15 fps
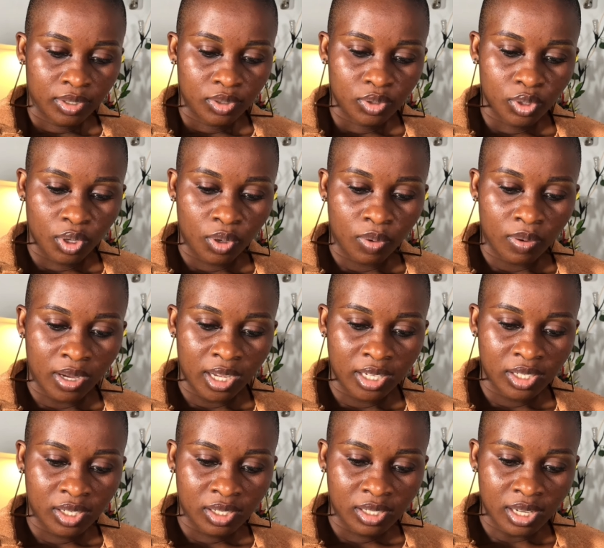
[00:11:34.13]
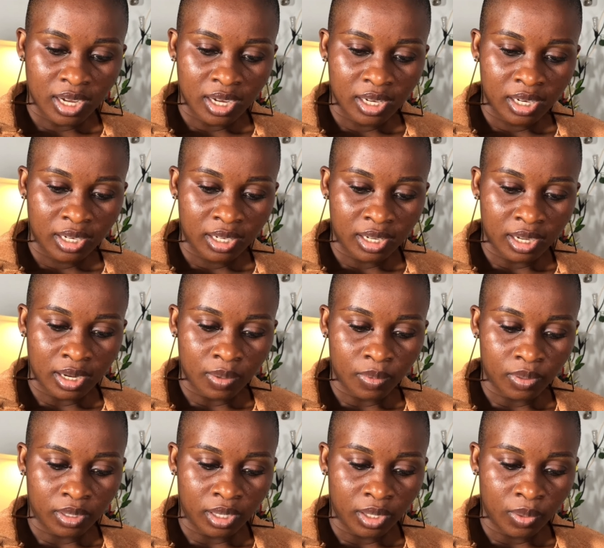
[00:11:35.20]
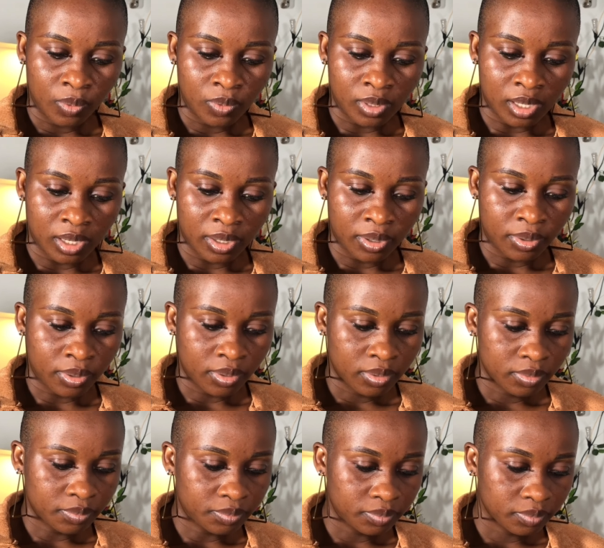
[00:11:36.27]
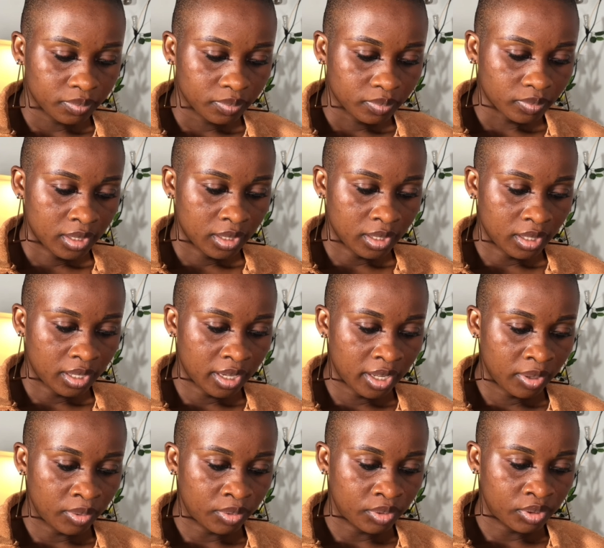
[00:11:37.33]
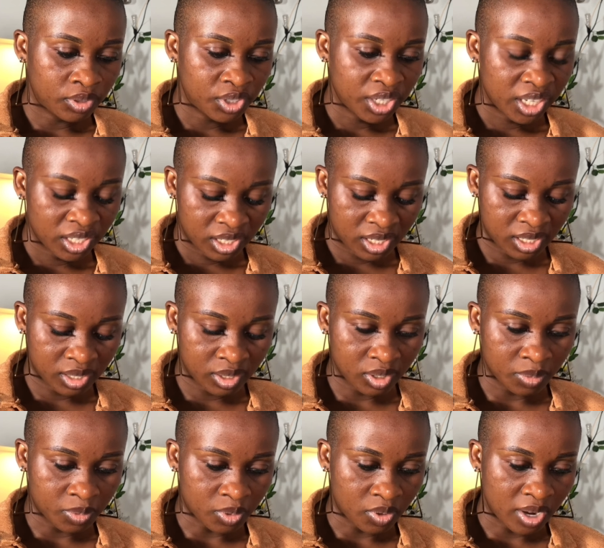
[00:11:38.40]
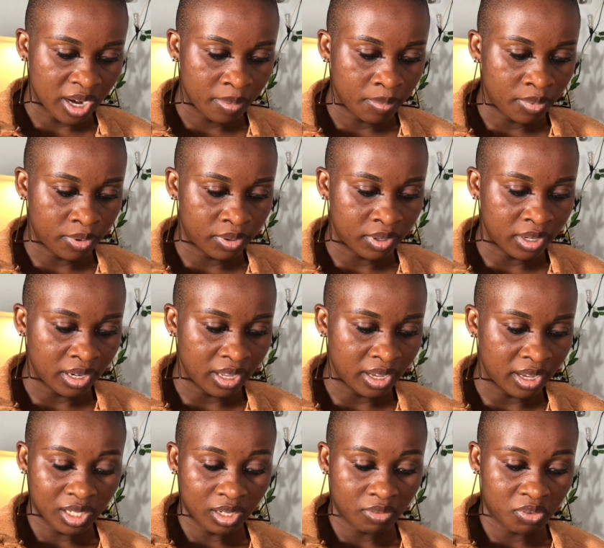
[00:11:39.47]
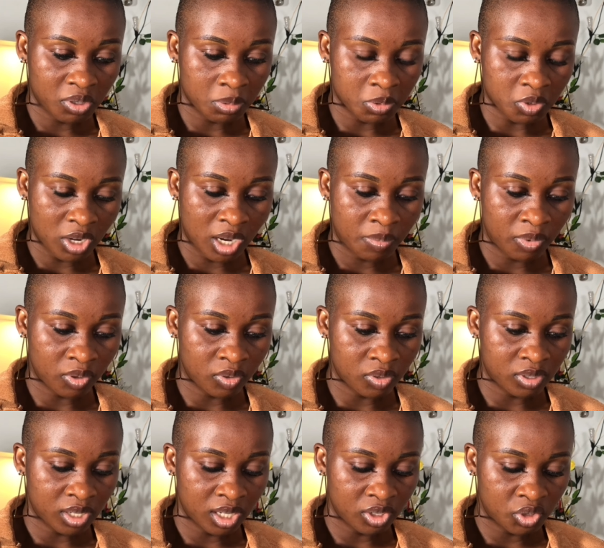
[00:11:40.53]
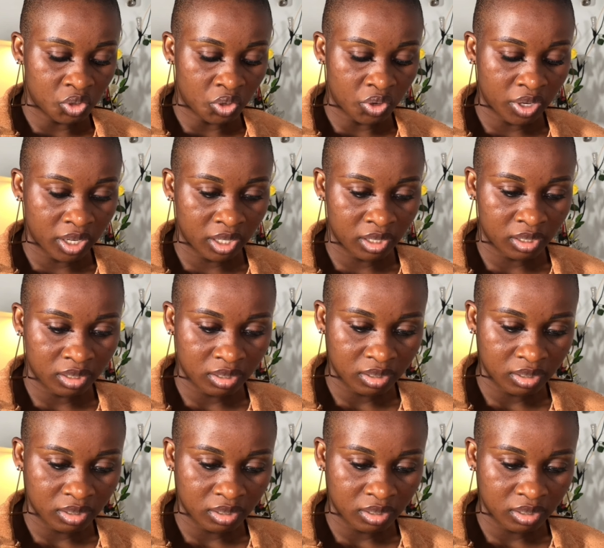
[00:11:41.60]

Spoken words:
So I just added our newsletter. Here you could change the subscribe button here. Instead of subscribe, you could say join.